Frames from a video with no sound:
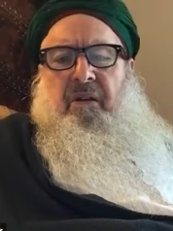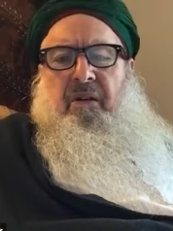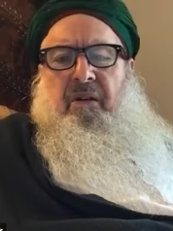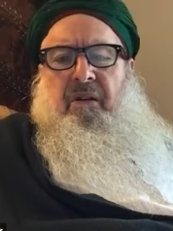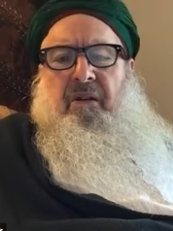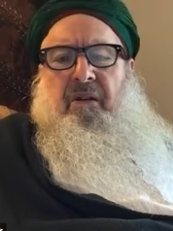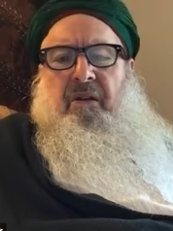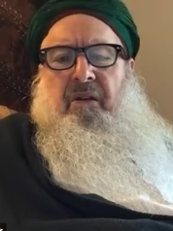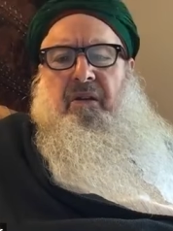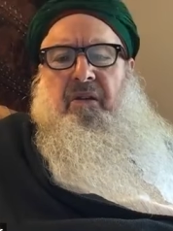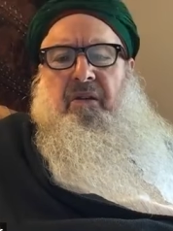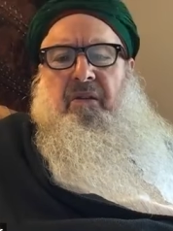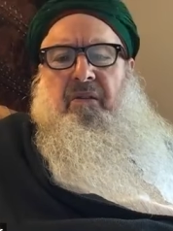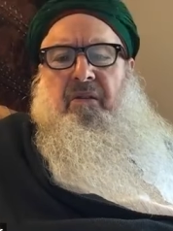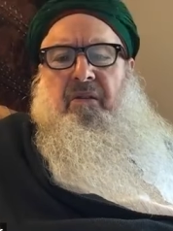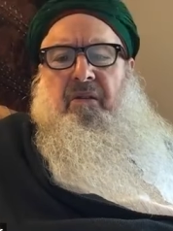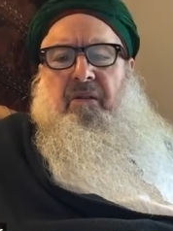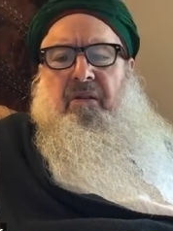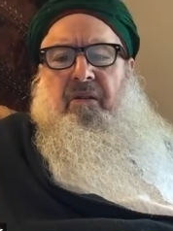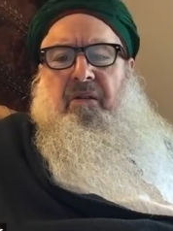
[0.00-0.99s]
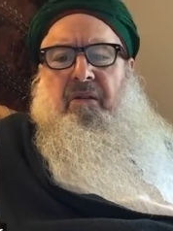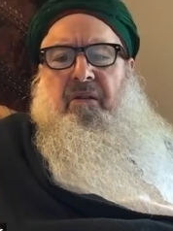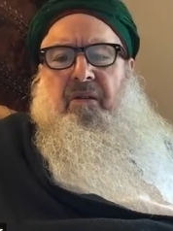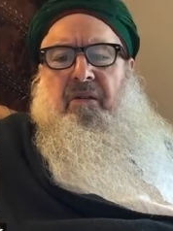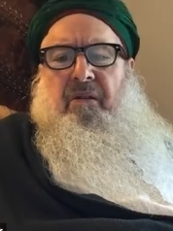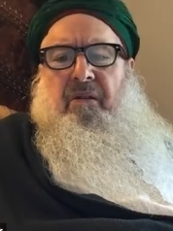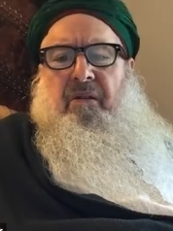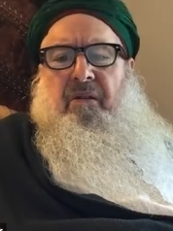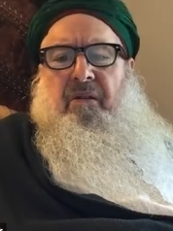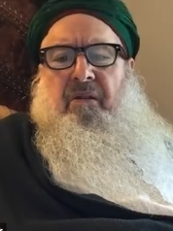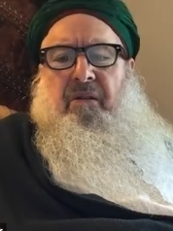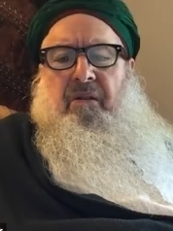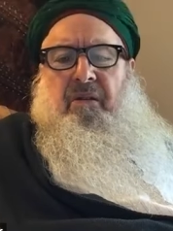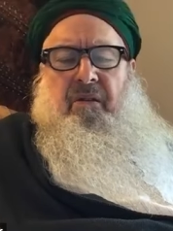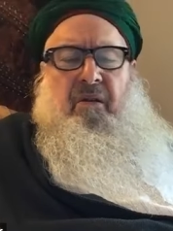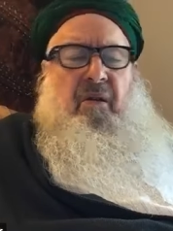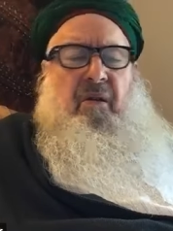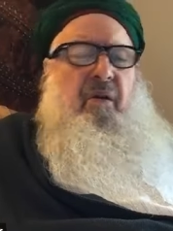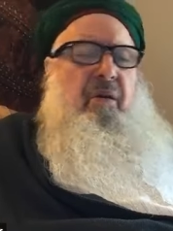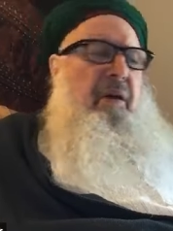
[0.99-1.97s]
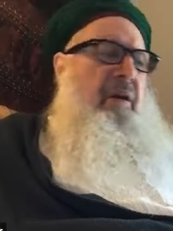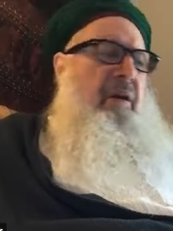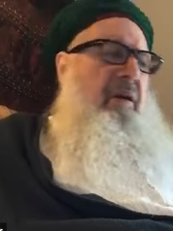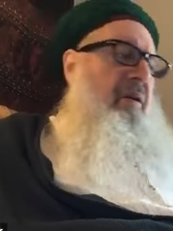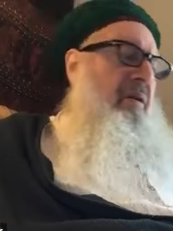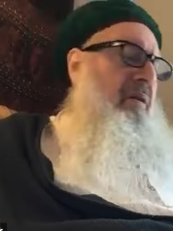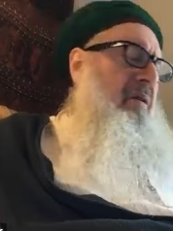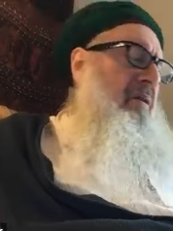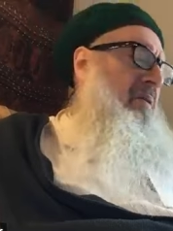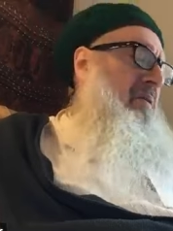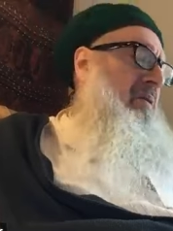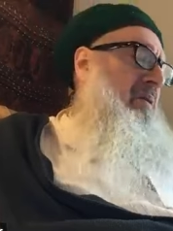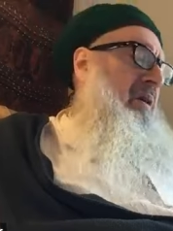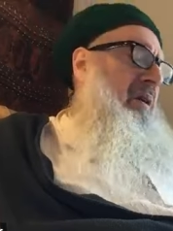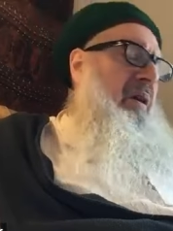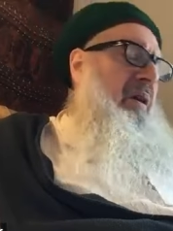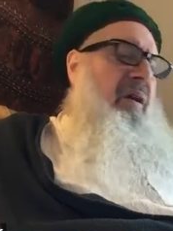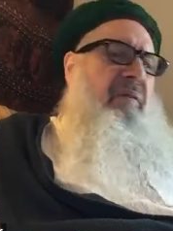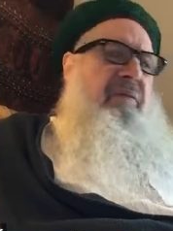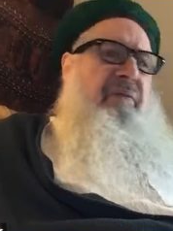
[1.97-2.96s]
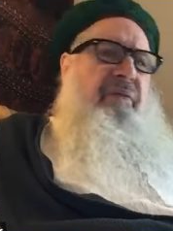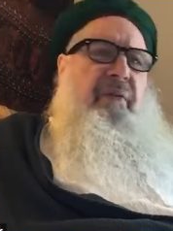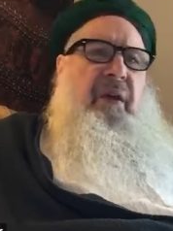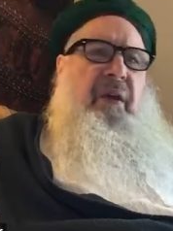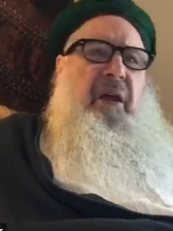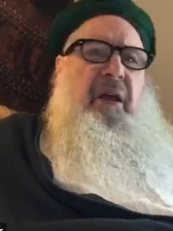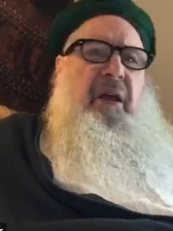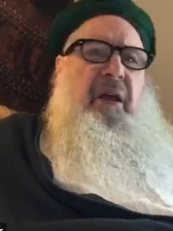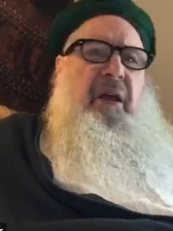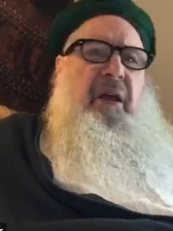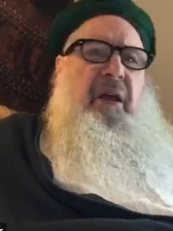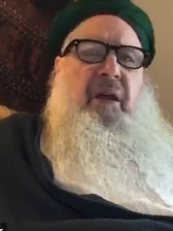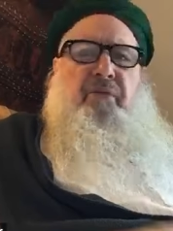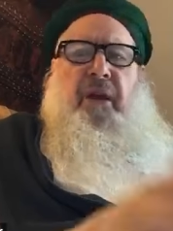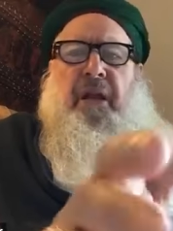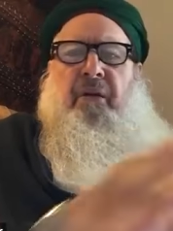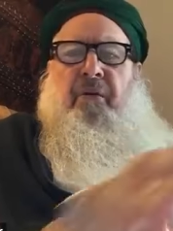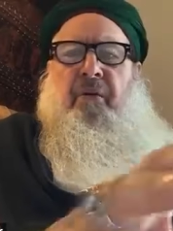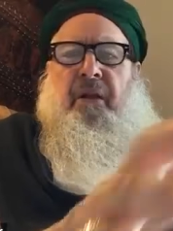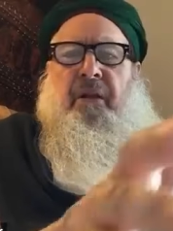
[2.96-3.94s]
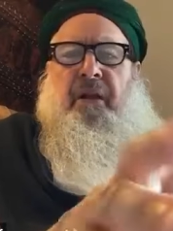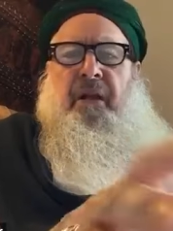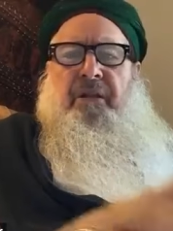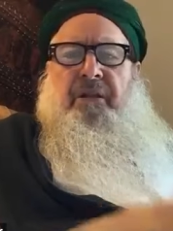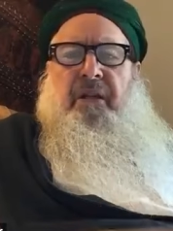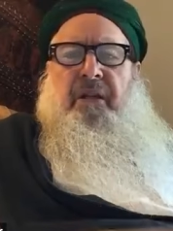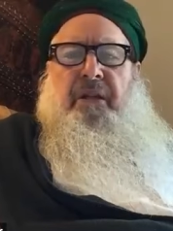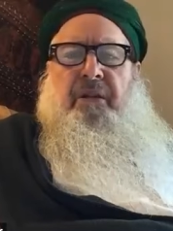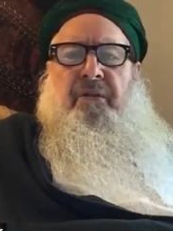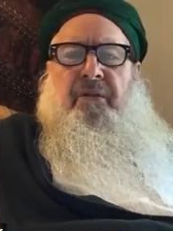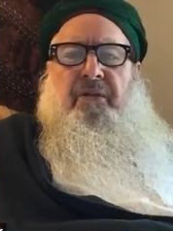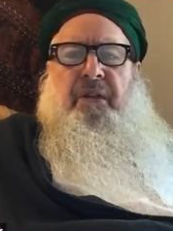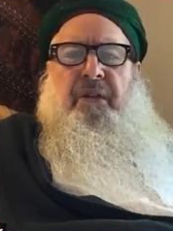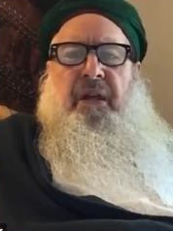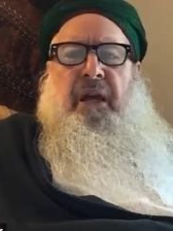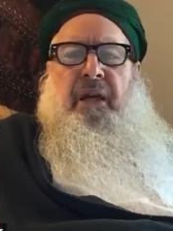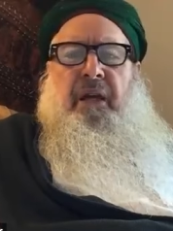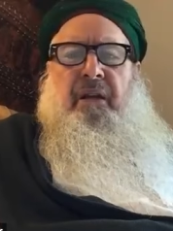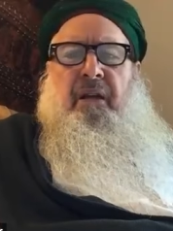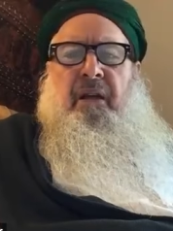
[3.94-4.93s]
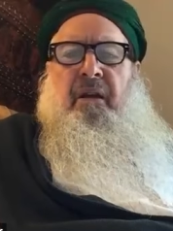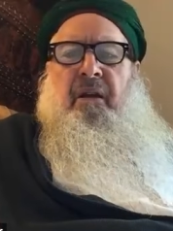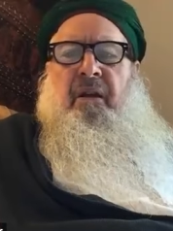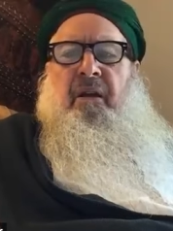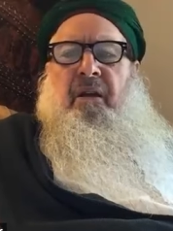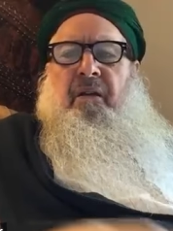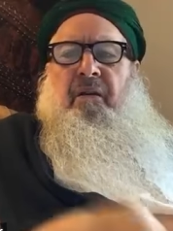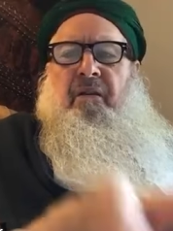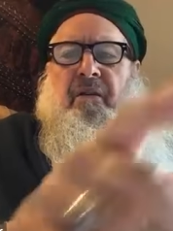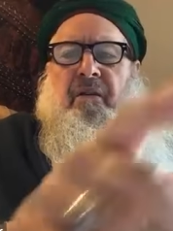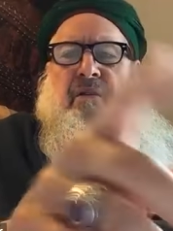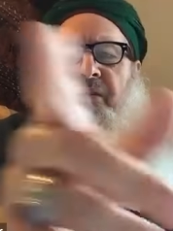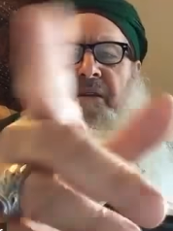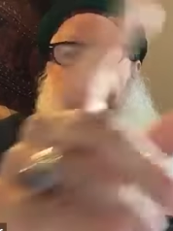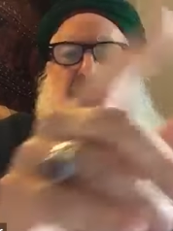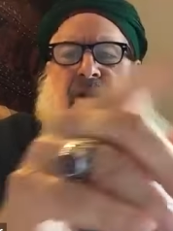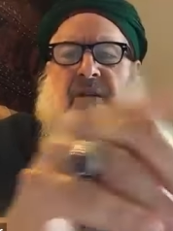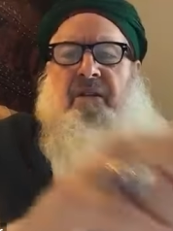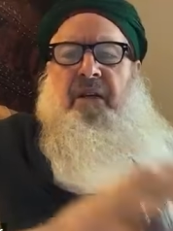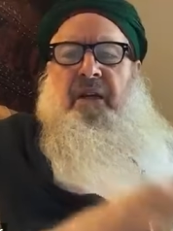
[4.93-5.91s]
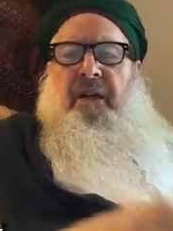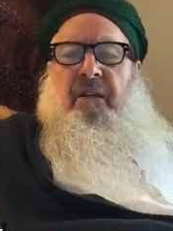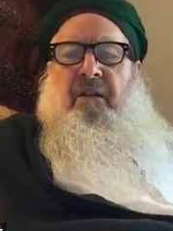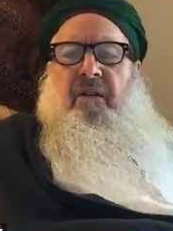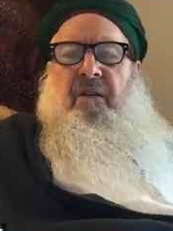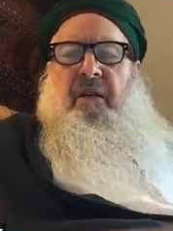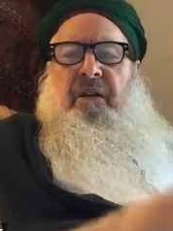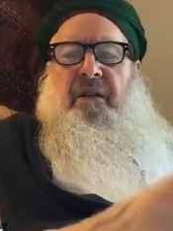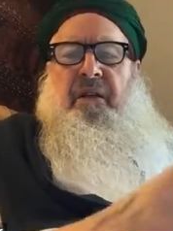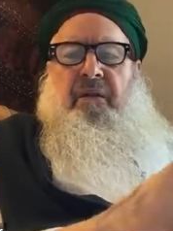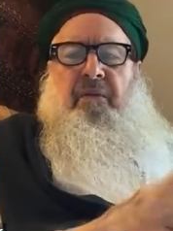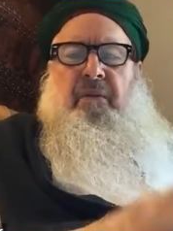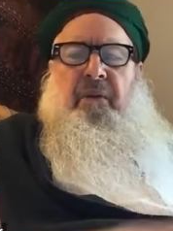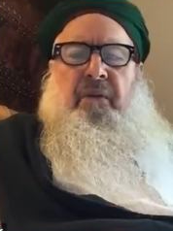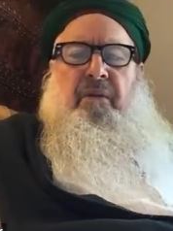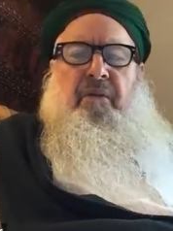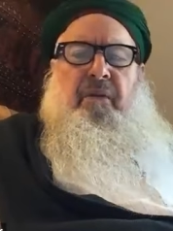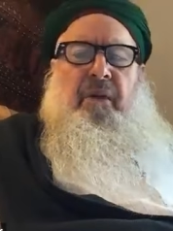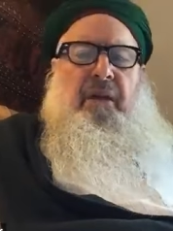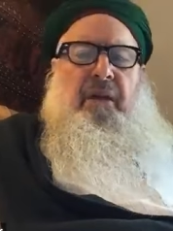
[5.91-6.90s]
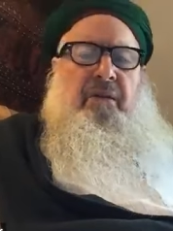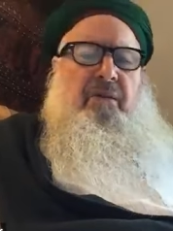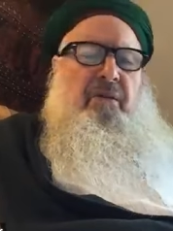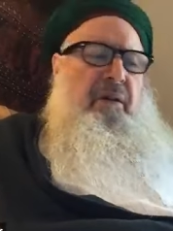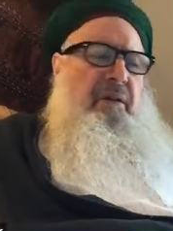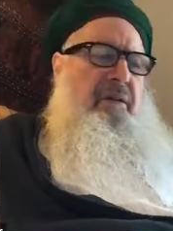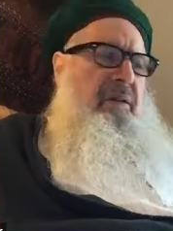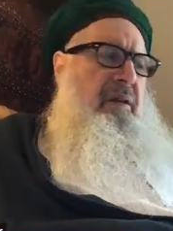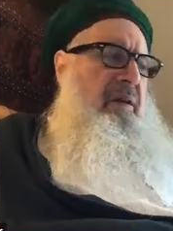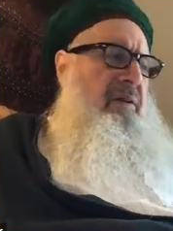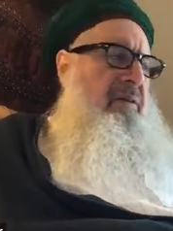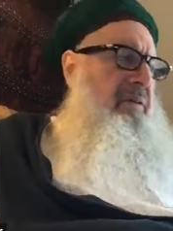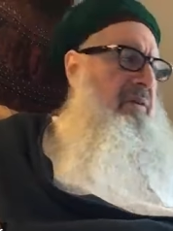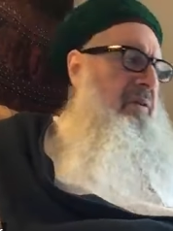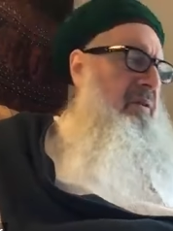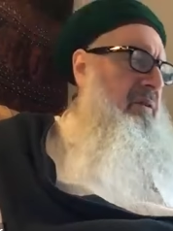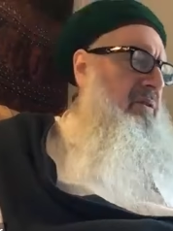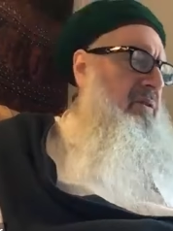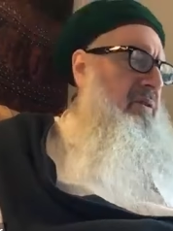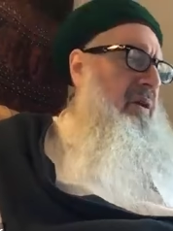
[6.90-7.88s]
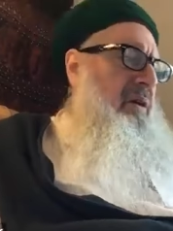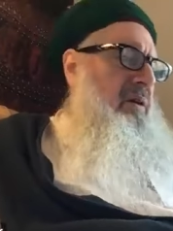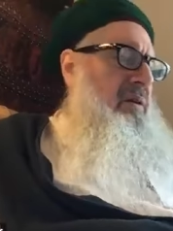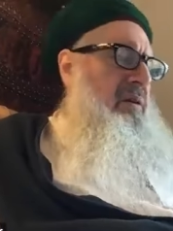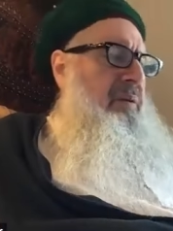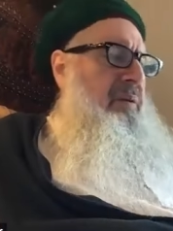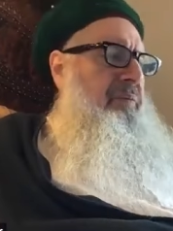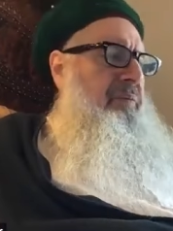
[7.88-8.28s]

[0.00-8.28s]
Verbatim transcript: No, I think everyone speaks English. Okay. If, eh, anyone doesn't understand, signal and then we give translation, inshallah.